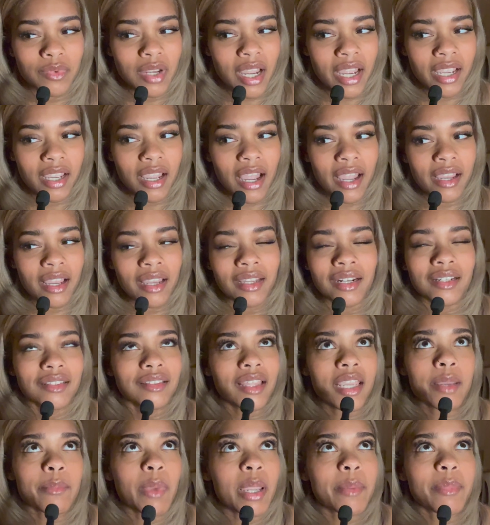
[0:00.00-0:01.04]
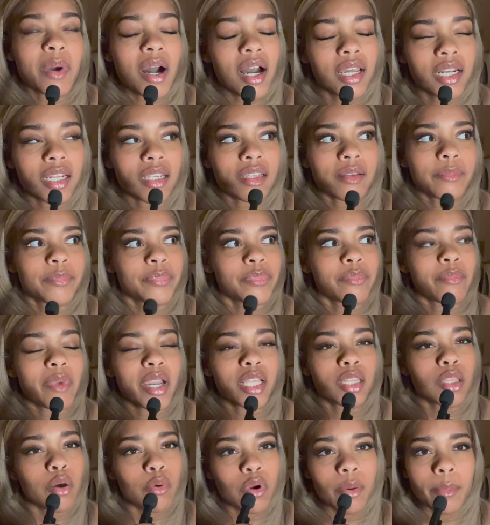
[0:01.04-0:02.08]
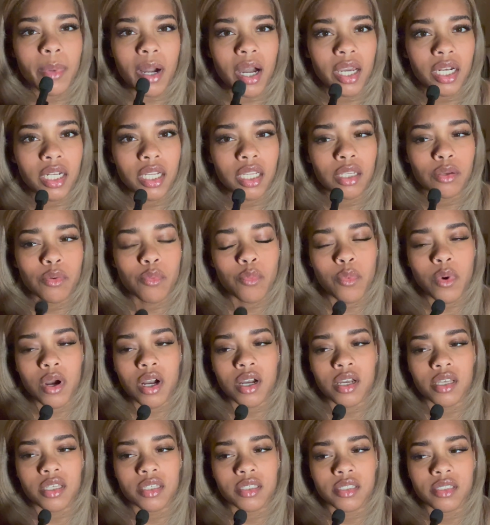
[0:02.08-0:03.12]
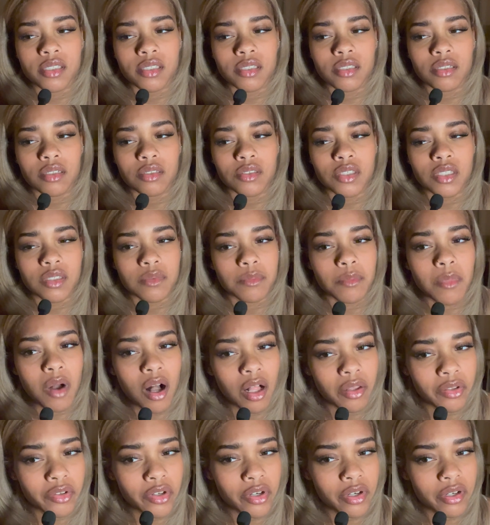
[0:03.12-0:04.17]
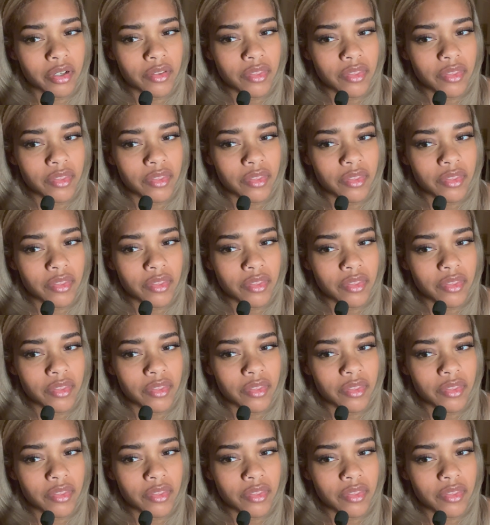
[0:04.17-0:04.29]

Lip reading: I didn't like my body. My lower body was smaller